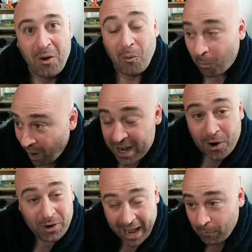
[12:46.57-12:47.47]
Why
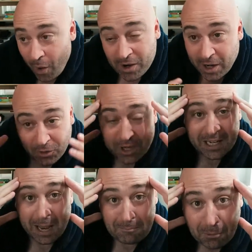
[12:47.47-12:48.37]
aren't I
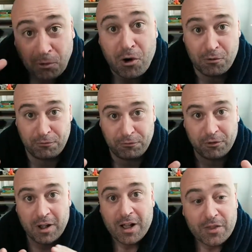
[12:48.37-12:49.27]
looking at proof
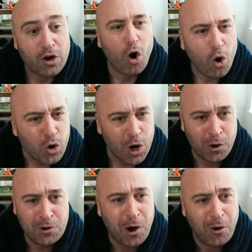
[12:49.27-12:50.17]
that,
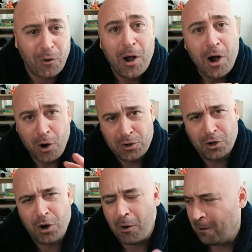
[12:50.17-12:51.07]
oh
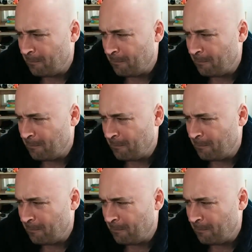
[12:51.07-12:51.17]
no,